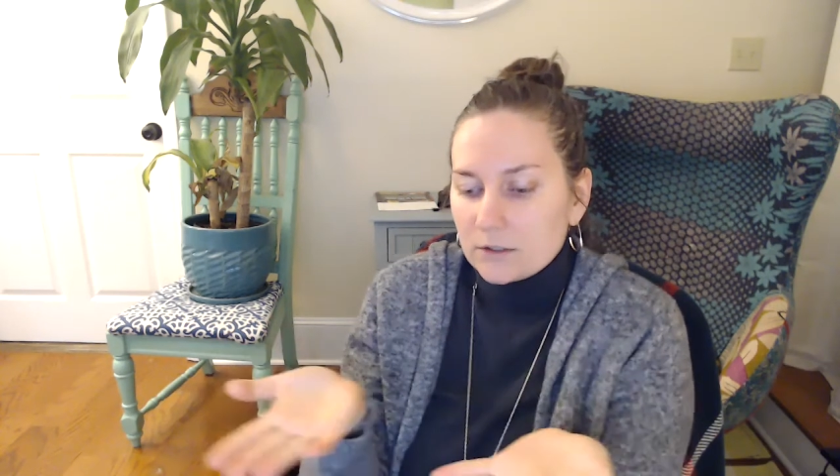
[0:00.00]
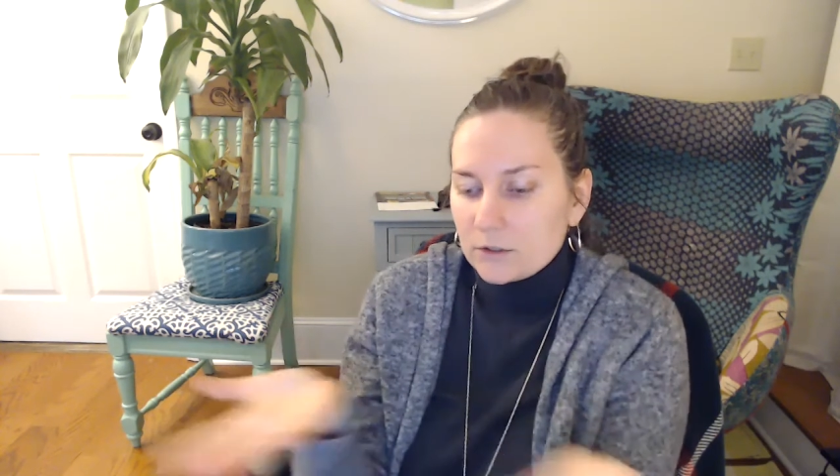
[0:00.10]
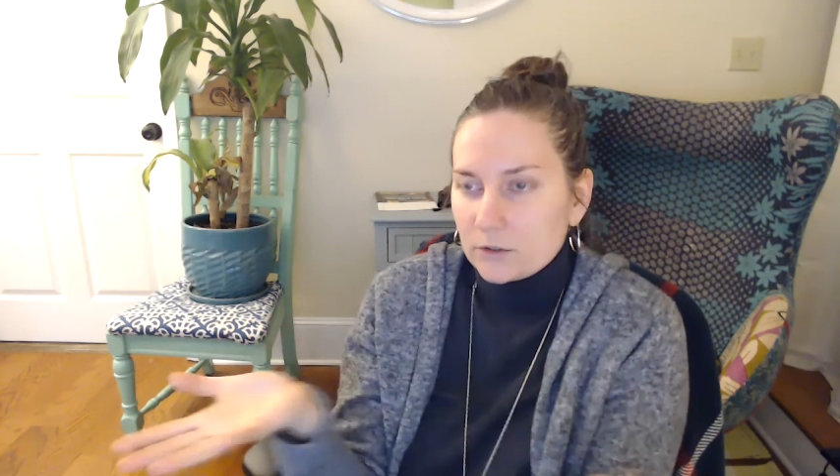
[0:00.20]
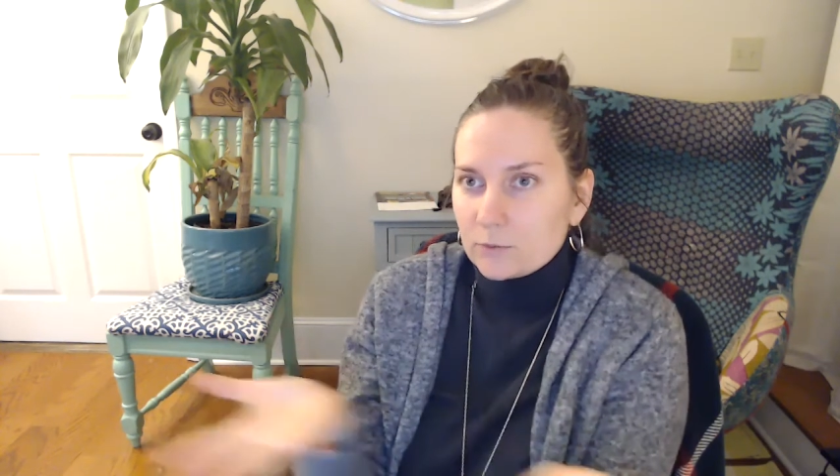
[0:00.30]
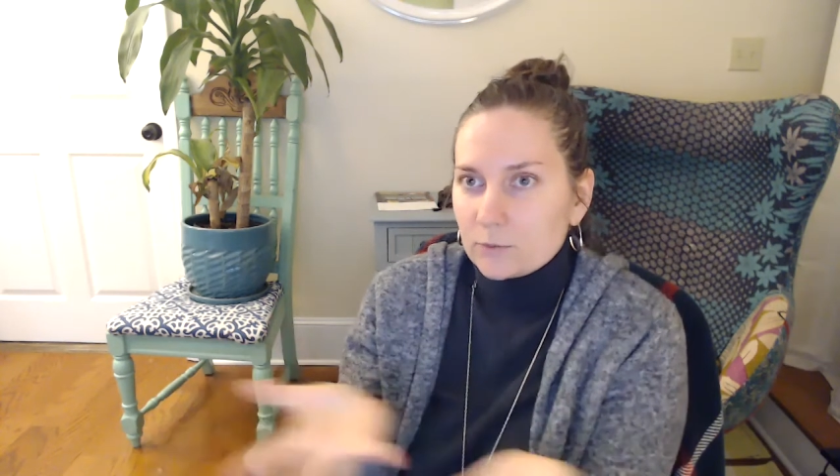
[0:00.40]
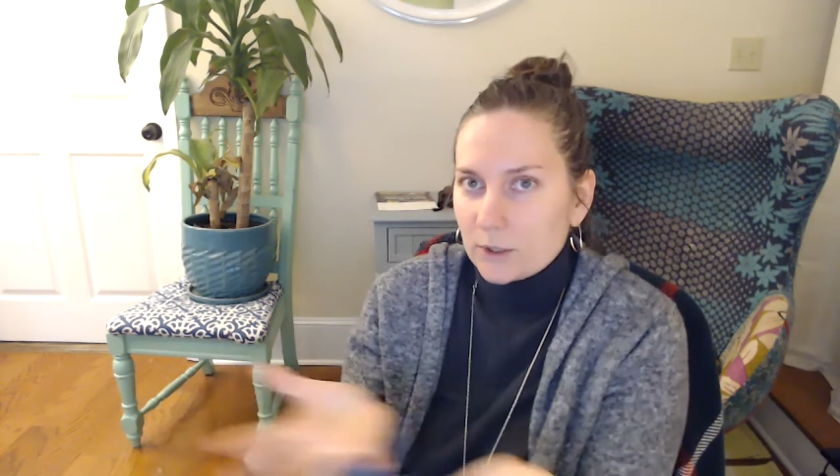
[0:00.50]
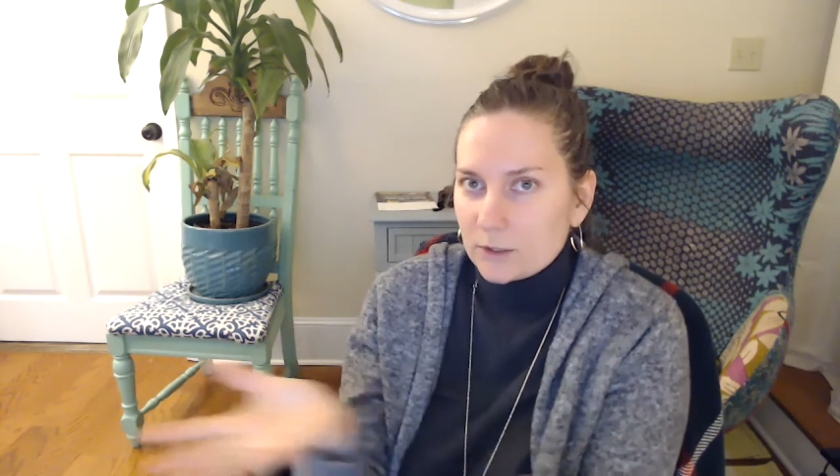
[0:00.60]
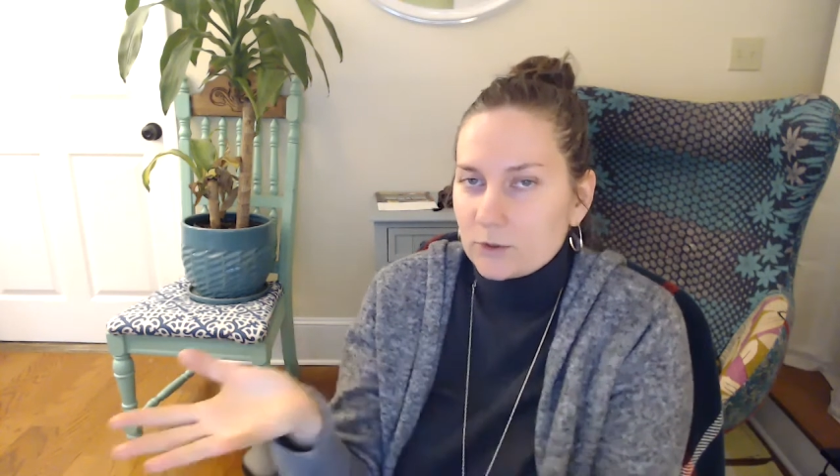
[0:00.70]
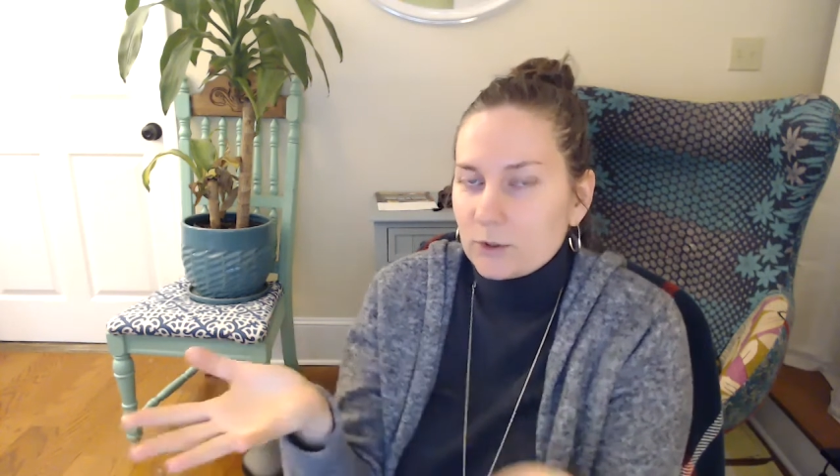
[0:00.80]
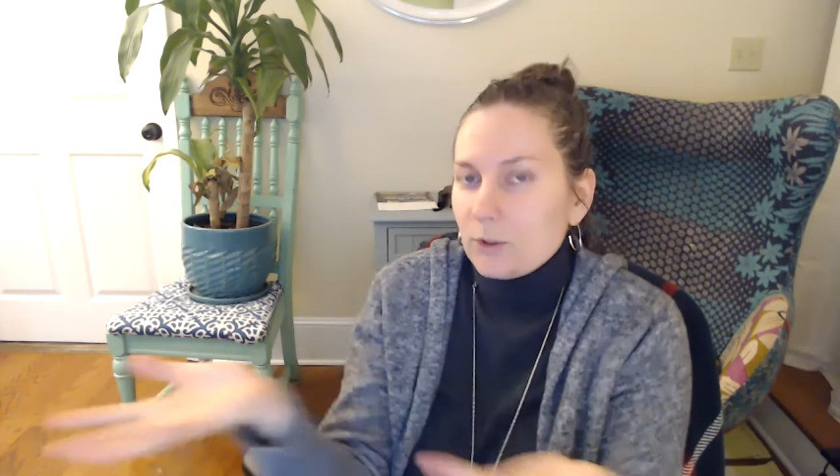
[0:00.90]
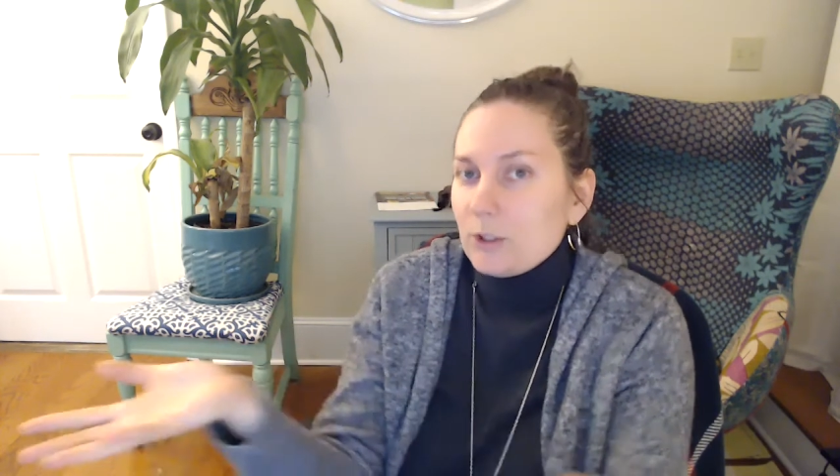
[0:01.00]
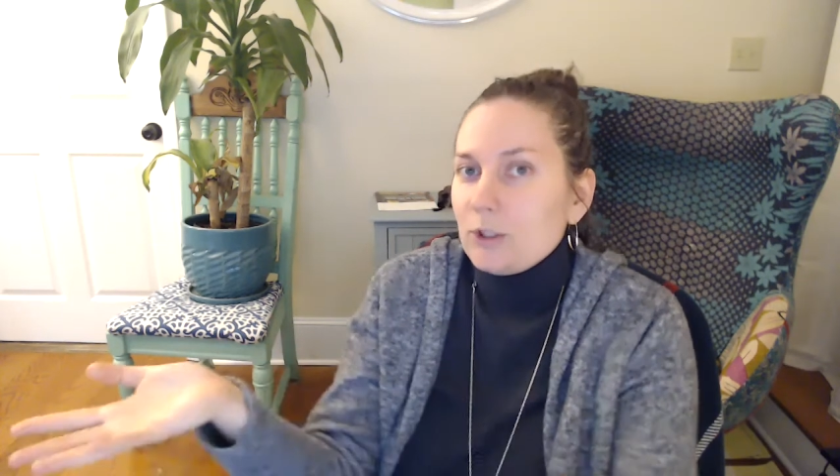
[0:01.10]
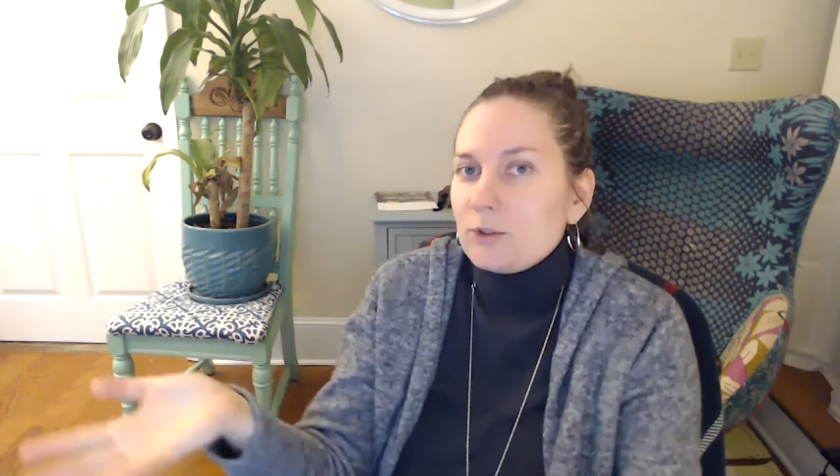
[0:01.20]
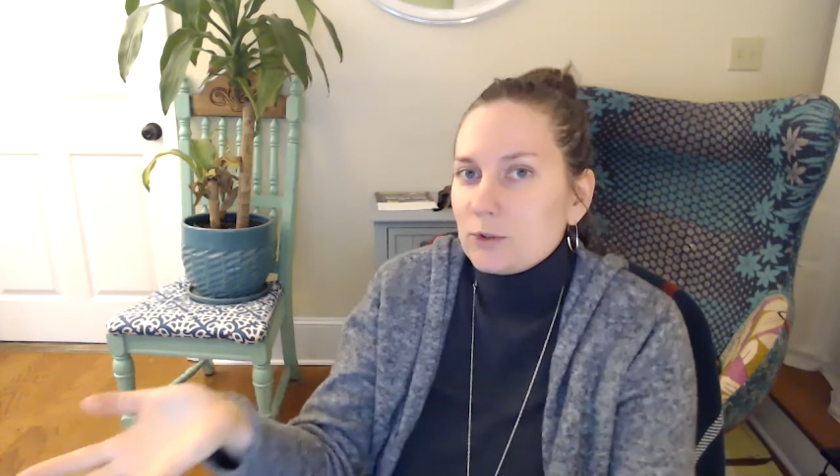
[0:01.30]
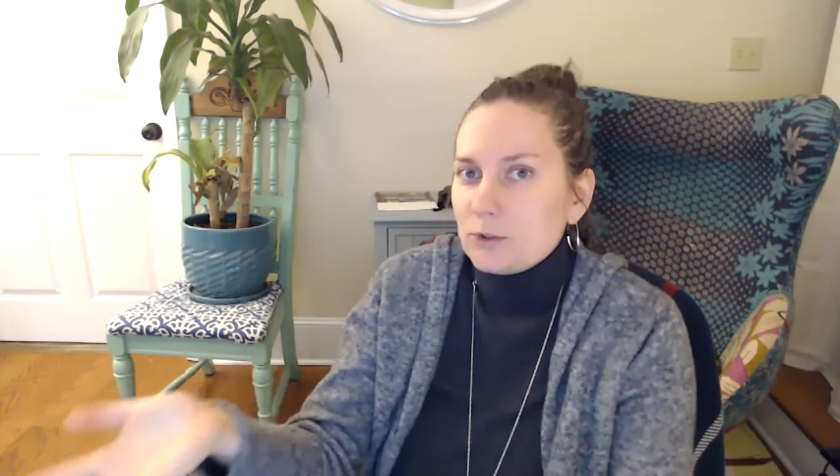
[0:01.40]
do you
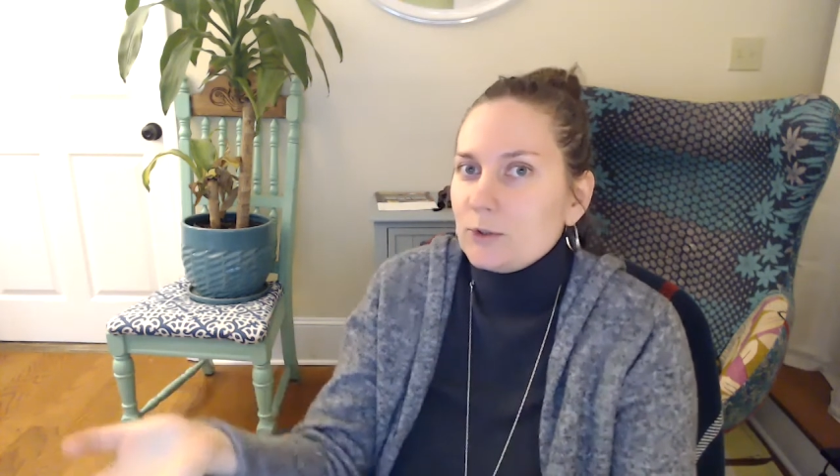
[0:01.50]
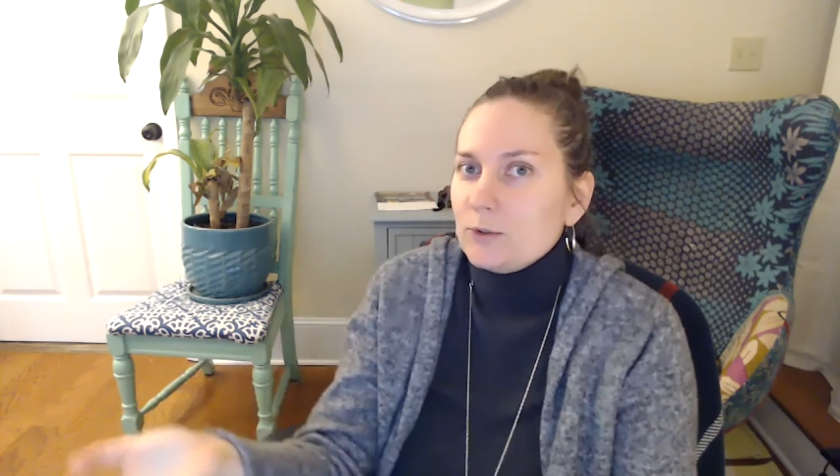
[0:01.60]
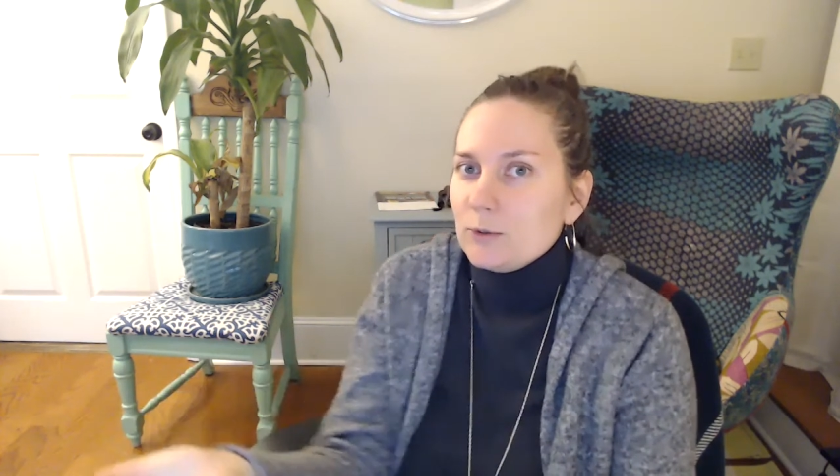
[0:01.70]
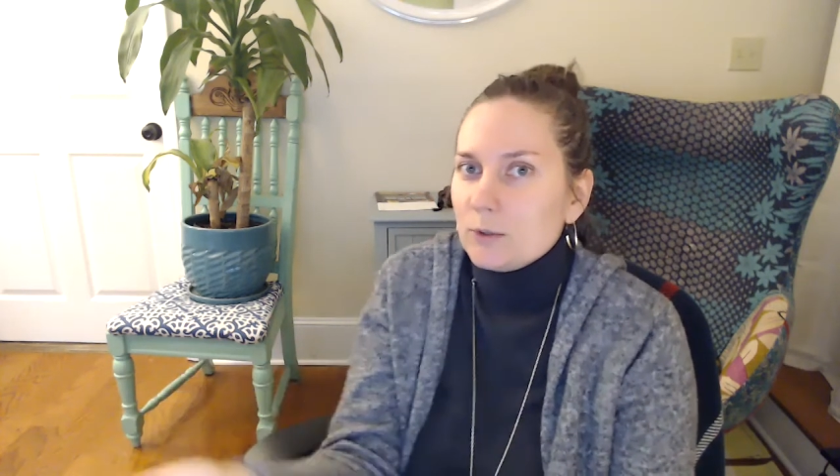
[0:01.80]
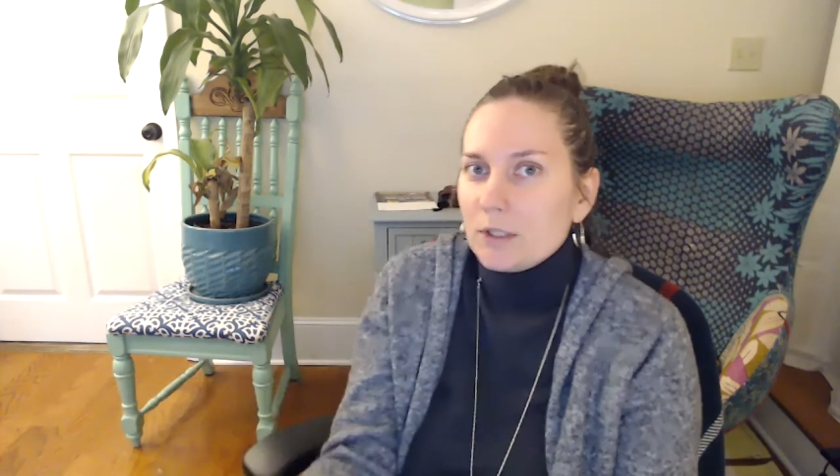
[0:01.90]
need to do